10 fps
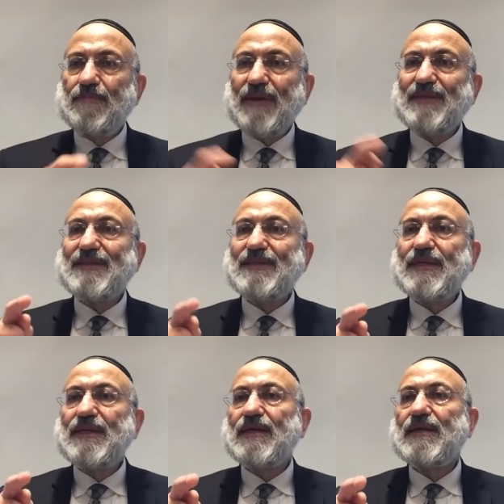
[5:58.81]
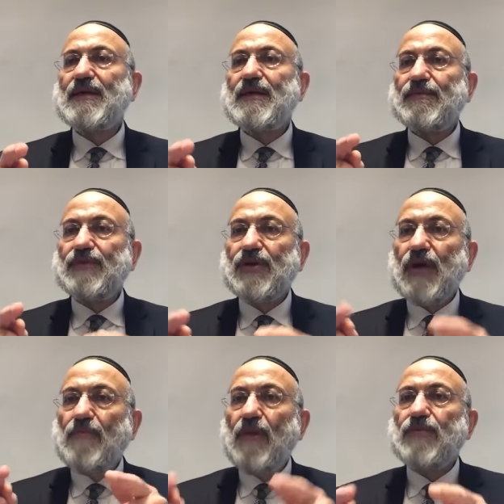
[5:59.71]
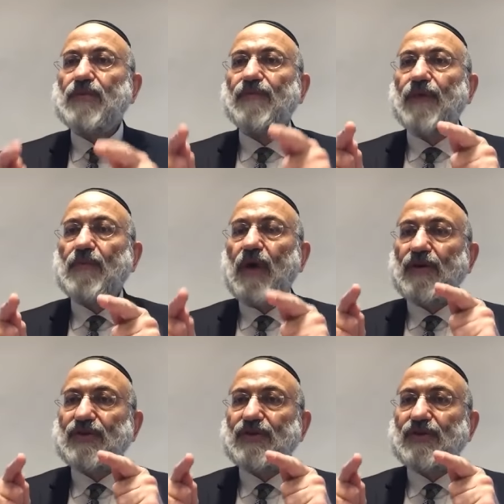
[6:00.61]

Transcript: that still we come out from our